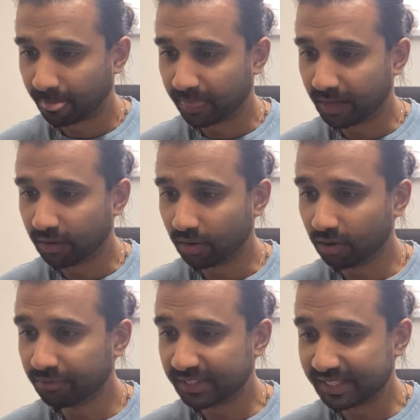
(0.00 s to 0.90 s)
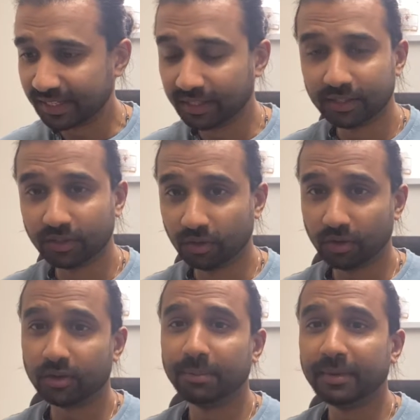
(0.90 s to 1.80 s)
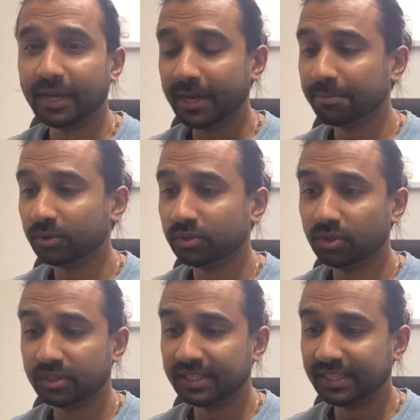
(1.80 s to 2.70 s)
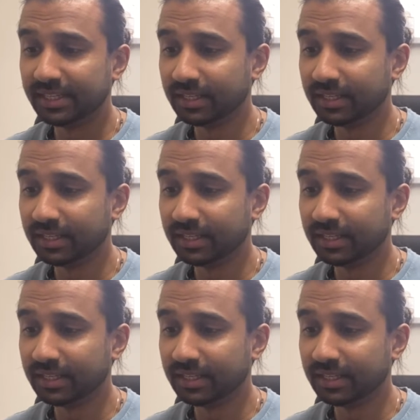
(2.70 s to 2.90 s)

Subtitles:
Now obviously you're not going to be able to see